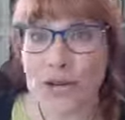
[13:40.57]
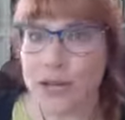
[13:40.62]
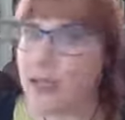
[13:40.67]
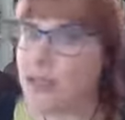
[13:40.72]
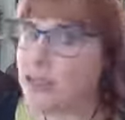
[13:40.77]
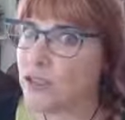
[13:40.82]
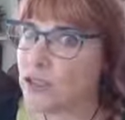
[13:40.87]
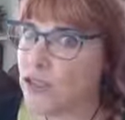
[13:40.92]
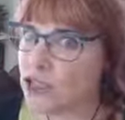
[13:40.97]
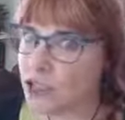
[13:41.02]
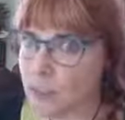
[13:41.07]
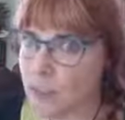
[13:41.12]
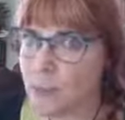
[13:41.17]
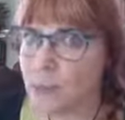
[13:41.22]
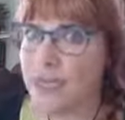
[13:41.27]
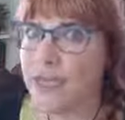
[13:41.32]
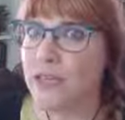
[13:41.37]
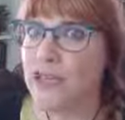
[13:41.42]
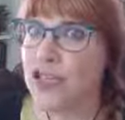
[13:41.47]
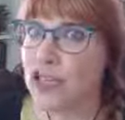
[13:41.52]
So just
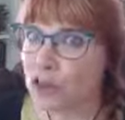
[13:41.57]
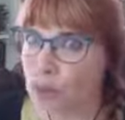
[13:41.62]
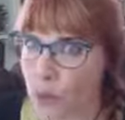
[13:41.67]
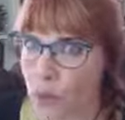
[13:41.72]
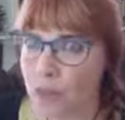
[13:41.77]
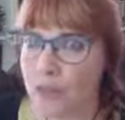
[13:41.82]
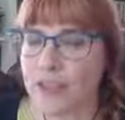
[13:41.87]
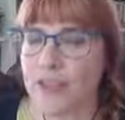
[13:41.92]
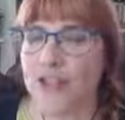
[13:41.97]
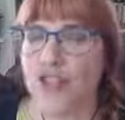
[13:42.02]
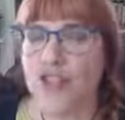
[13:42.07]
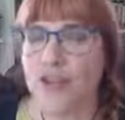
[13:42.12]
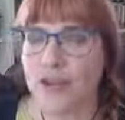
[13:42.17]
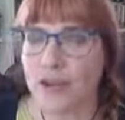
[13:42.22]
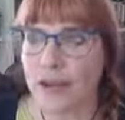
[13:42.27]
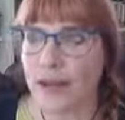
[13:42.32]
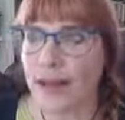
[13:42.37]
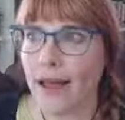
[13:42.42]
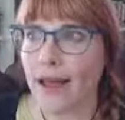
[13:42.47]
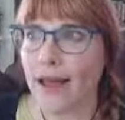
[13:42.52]
be sure that you're
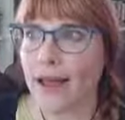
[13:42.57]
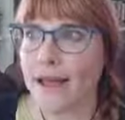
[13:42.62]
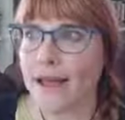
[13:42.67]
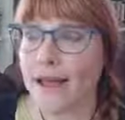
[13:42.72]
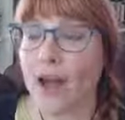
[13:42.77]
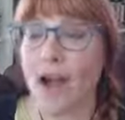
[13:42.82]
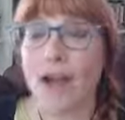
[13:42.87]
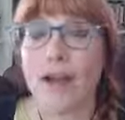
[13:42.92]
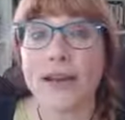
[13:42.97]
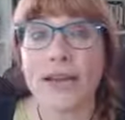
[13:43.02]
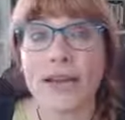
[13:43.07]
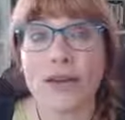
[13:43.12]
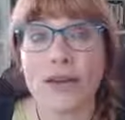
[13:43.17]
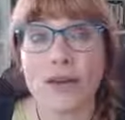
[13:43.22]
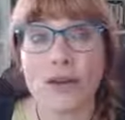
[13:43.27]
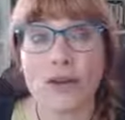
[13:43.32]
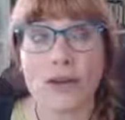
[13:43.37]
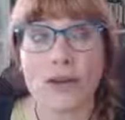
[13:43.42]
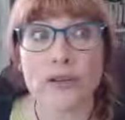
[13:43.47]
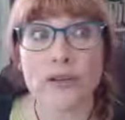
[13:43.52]
not cutting
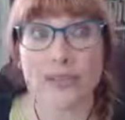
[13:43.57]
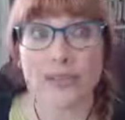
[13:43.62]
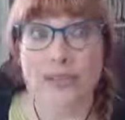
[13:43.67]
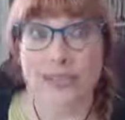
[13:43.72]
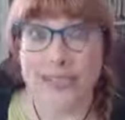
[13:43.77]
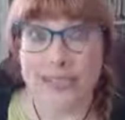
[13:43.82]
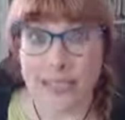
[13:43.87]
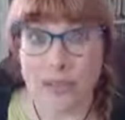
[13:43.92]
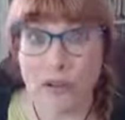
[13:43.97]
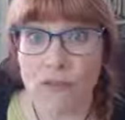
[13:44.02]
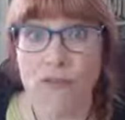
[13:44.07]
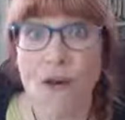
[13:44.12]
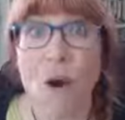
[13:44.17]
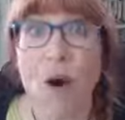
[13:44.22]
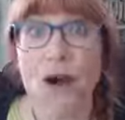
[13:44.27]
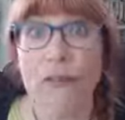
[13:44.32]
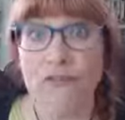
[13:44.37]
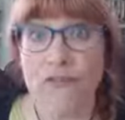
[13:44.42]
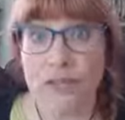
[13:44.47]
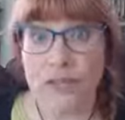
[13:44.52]
yourself
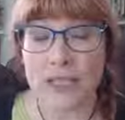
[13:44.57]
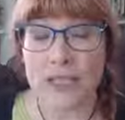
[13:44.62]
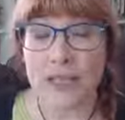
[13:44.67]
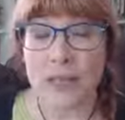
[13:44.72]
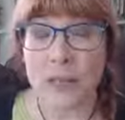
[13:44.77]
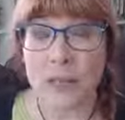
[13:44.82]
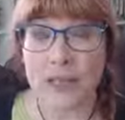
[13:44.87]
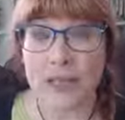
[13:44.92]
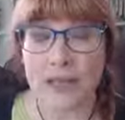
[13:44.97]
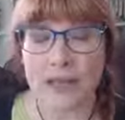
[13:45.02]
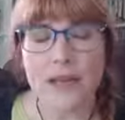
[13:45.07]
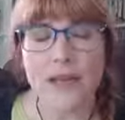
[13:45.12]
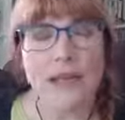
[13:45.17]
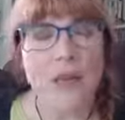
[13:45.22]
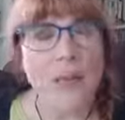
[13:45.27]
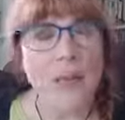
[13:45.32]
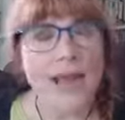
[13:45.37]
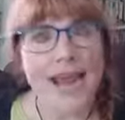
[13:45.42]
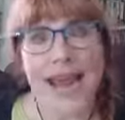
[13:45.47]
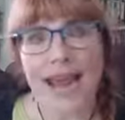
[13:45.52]
off a little bit
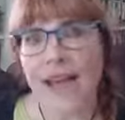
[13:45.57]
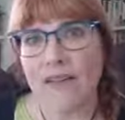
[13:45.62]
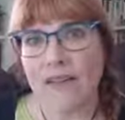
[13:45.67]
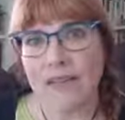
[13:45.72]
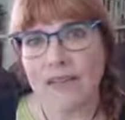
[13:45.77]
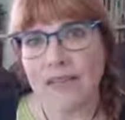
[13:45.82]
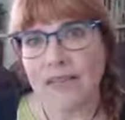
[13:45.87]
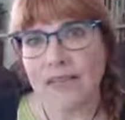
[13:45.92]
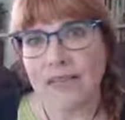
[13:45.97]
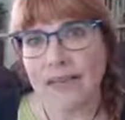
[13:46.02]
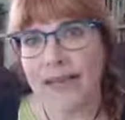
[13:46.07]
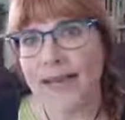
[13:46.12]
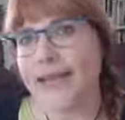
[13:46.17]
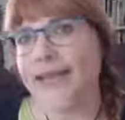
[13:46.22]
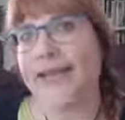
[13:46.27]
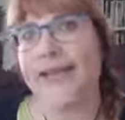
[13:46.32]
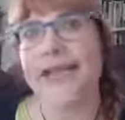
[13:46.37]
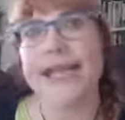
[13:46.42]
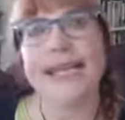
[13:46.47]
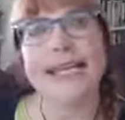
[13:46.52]
by having a site
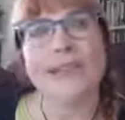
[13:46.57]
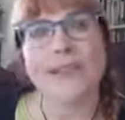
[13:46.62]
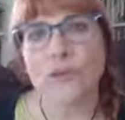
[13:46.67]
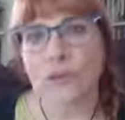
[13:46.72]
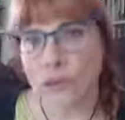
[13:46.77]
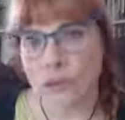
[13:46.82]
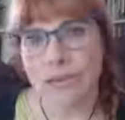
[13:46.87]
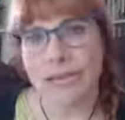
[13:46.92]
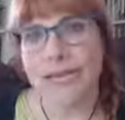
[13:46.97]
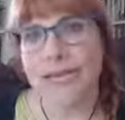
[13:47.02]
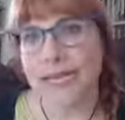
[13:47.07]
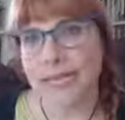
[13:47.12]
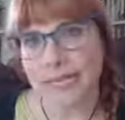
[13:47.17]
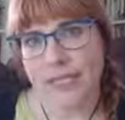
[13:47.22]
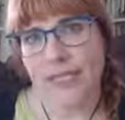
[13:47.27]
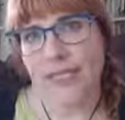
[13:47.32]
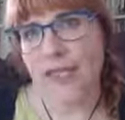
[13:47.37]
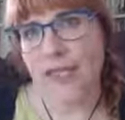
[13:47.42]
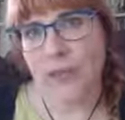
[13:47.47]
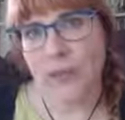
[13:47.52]
that isn't really easy
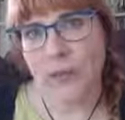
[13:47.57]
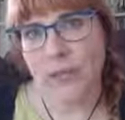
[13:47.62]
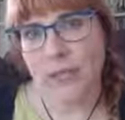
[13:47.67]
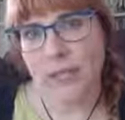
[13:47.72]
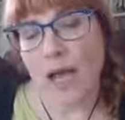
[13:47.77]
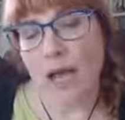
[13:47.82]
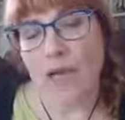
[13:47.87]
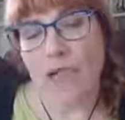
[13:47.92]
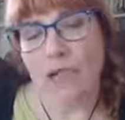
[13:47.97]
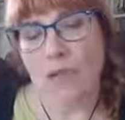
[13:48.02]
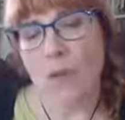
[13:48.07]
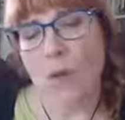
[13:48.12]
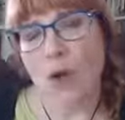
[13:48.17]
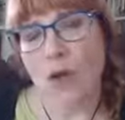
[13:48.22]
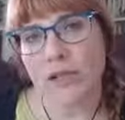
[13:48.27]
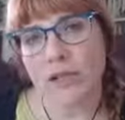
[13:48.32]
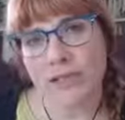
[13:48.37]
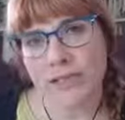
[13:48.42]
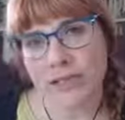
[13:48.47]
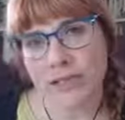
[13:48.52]
to use on a
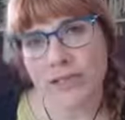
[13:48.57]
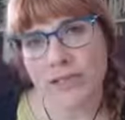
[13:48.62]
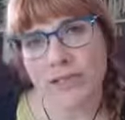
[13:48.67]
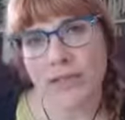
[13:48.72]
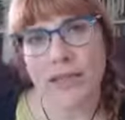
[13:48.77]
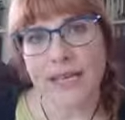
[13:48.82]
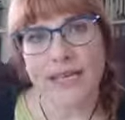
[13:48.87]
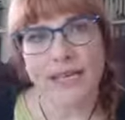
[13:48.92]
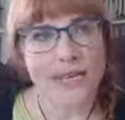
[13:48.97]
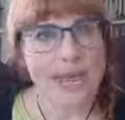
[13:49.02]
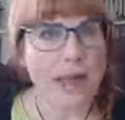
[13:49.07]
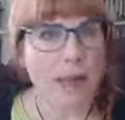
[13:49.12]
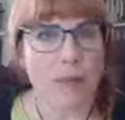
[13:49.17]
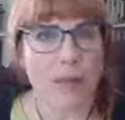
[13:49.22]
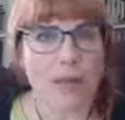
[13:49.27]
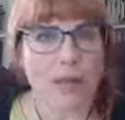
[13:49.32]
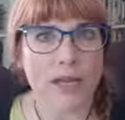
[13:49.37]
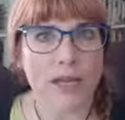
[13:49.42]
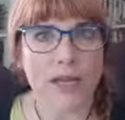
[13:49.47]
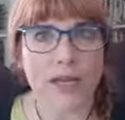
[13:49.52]
small device like a
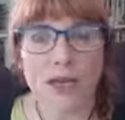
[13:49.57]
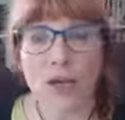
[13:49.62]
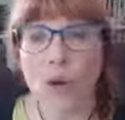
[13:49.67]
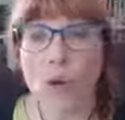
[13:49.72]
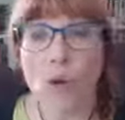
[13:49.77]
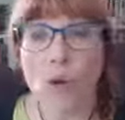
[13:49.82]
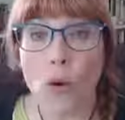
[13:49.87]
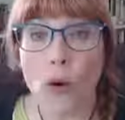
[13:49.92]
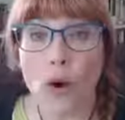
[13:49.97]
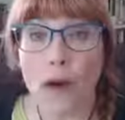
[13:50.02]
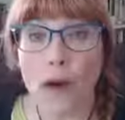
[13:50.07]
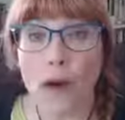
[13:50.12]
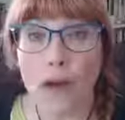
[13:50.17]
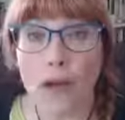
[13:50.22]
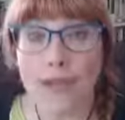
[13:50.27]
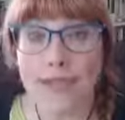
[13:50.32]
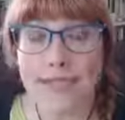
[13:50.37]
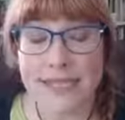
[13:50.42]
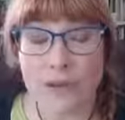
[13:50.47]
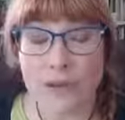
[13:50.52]
tablet or
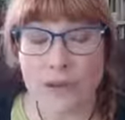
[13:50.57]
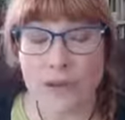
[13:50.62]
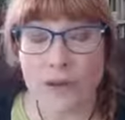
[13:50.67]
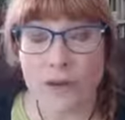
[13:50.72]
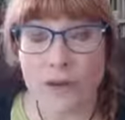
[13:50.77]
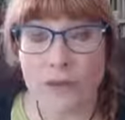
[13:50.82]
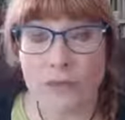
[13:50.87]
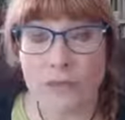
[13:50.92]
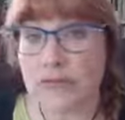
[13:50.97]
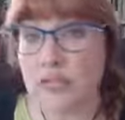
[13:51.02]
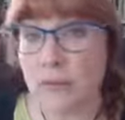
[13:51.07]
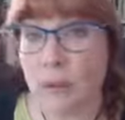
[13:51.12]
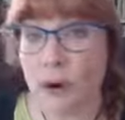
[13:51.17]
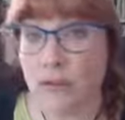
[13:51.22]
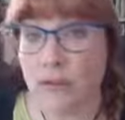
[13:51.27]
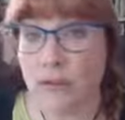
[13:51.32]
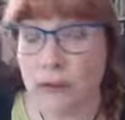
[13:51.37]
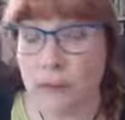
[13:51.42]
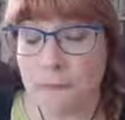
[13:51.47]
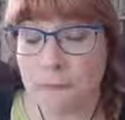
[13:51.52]
a cell phone,
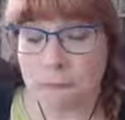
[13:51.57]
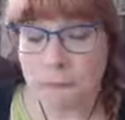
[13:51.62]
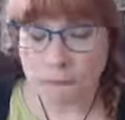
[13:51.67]
smartphone.